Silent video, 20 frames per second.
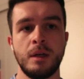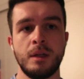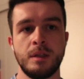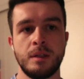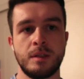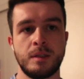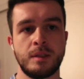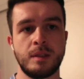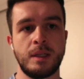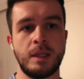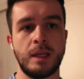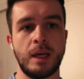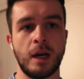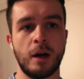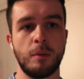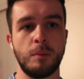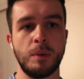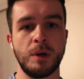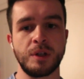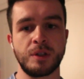see
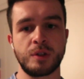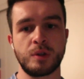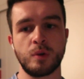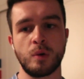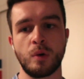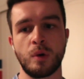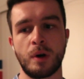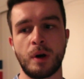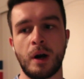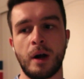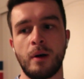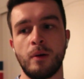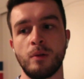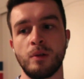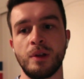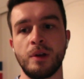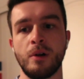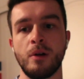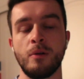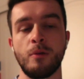how much, or how
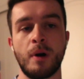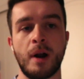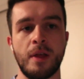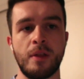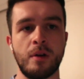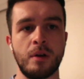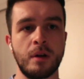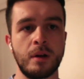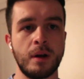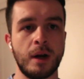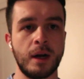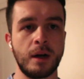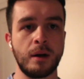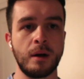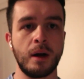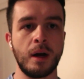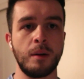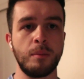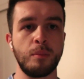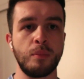little rather,
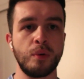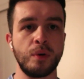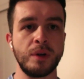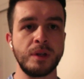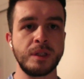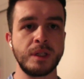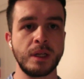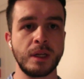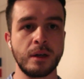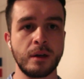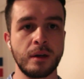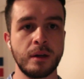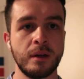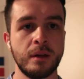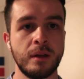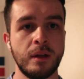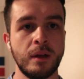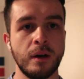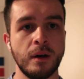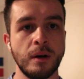I'm printing,
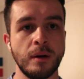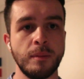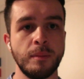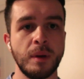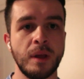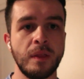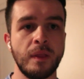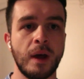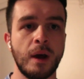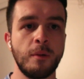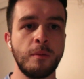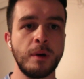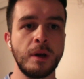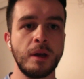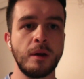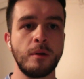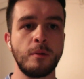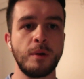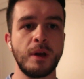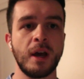and that
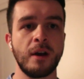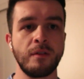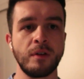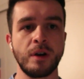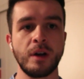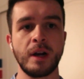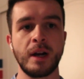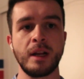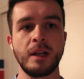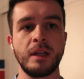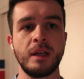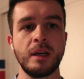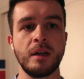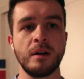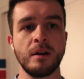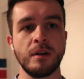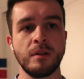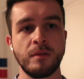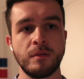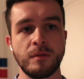way we have a good idea
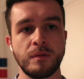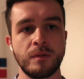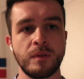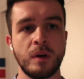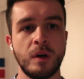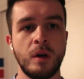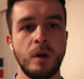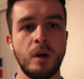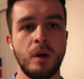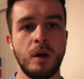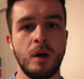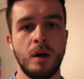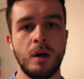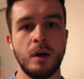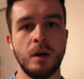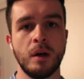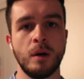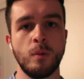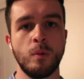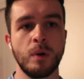of
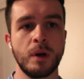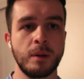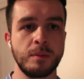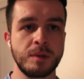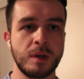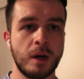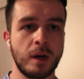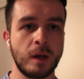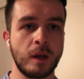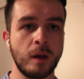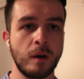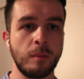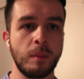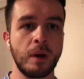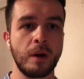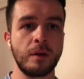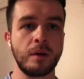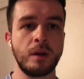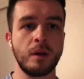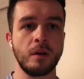what I'm talking
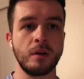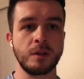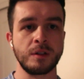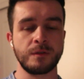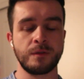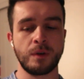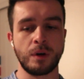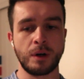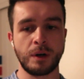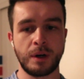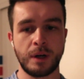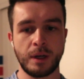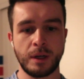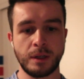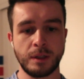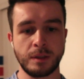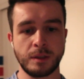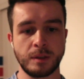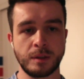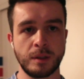about here as far
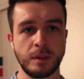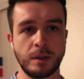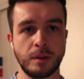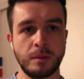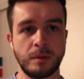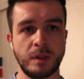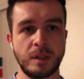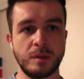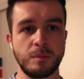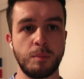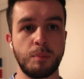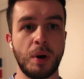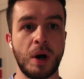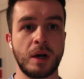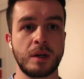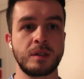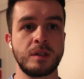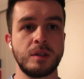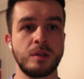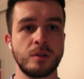as these
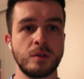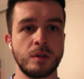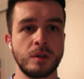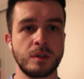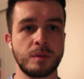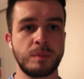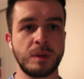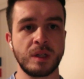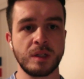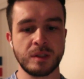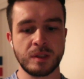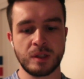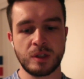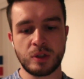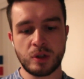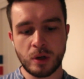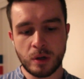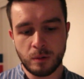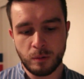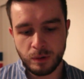boxy shirts, because the
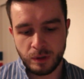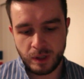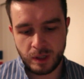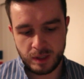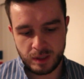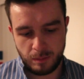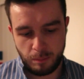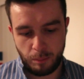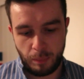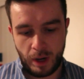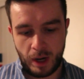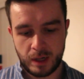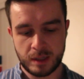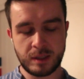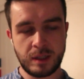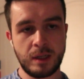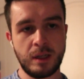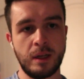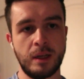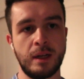shirt really isn't
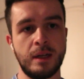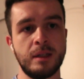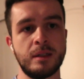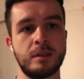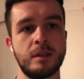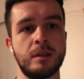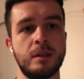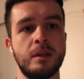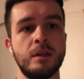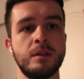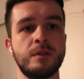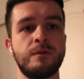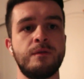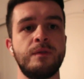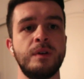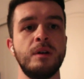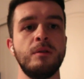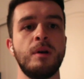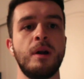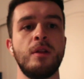boxy. It does
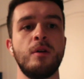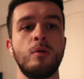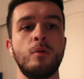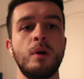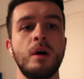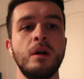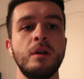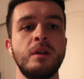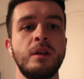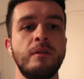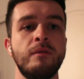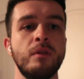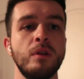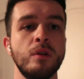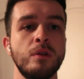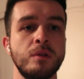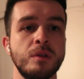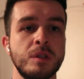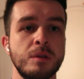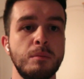fit rather well, even
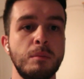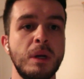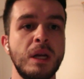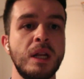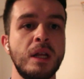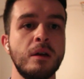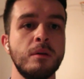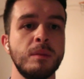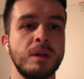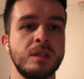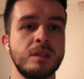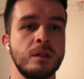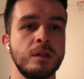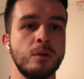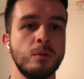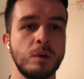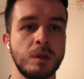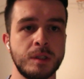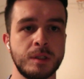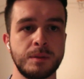though it's a medium. I tend to
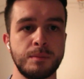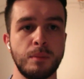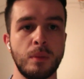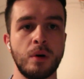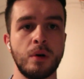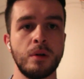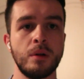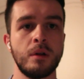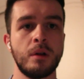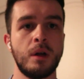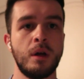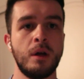wear small